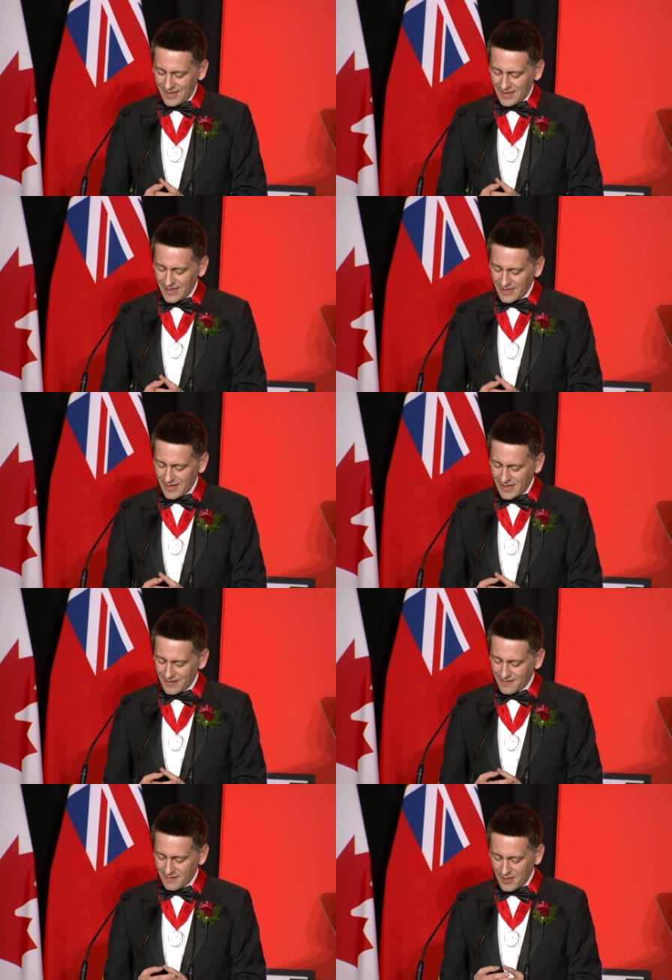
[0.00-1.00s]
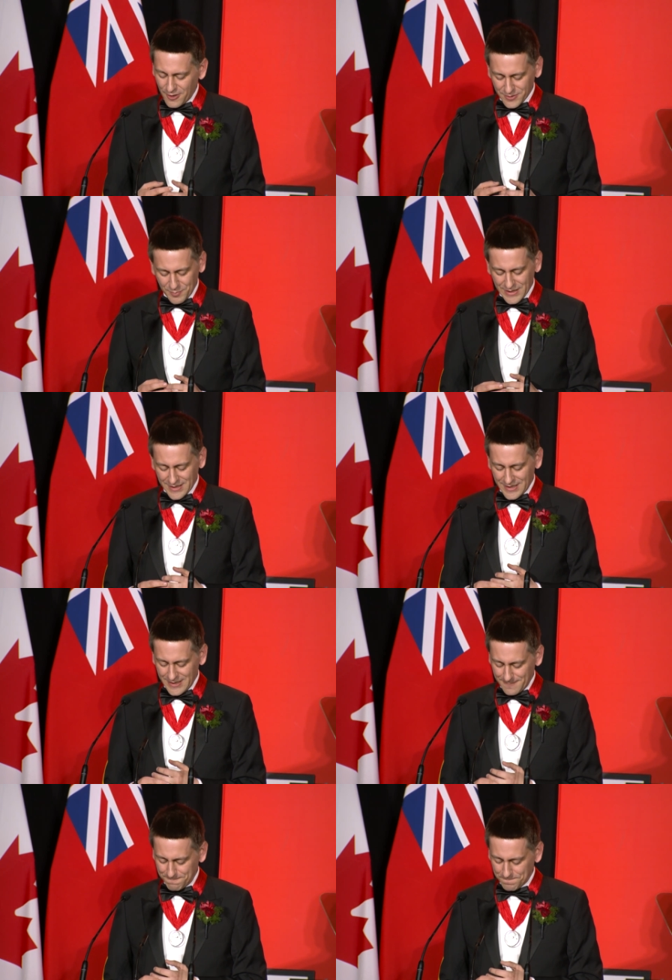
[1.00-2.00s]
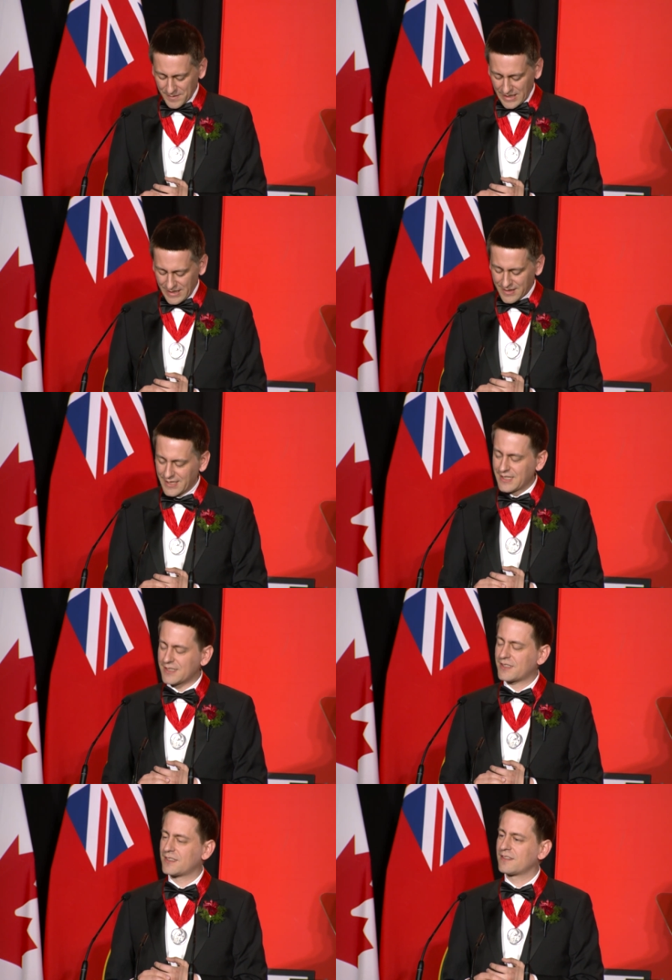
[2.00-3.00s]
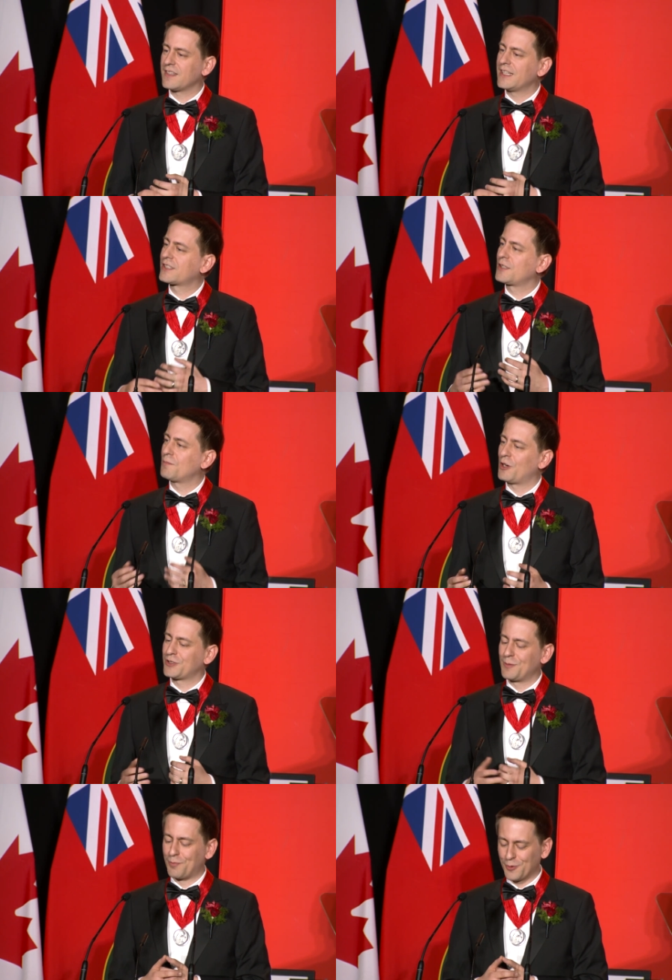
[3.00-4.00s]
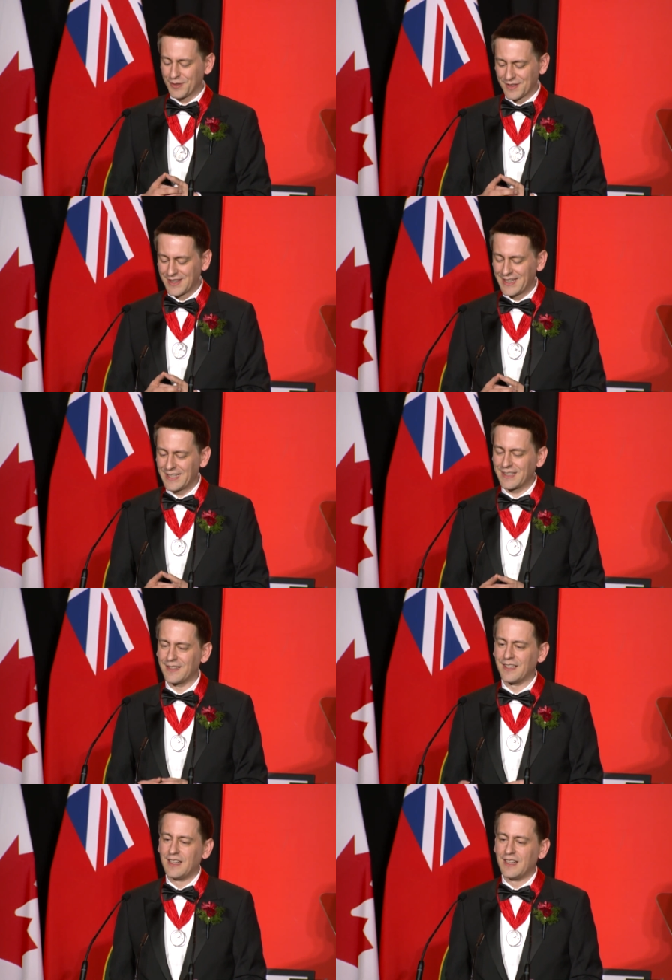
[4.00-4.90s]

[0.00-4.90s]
And uh, ultimately, I think it's, it's the most important thing.